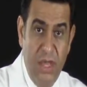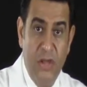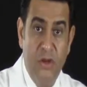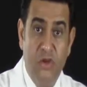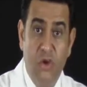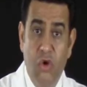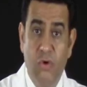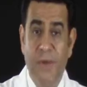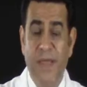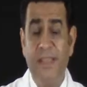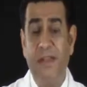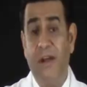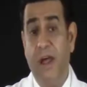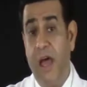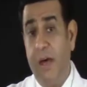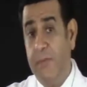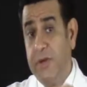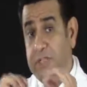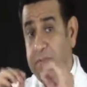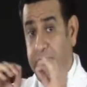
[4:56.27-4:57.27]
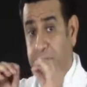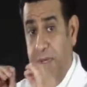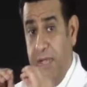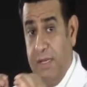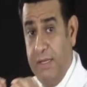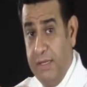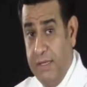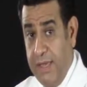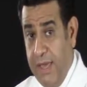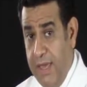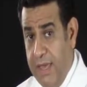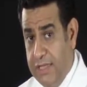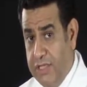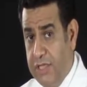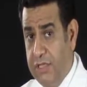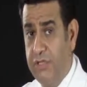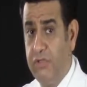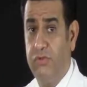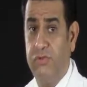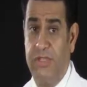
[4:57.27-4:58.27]
no matter how much
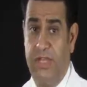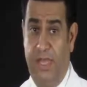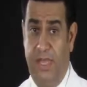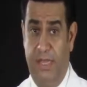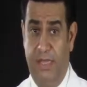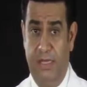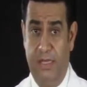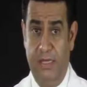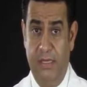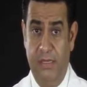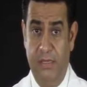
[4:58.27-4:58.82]
medication you take,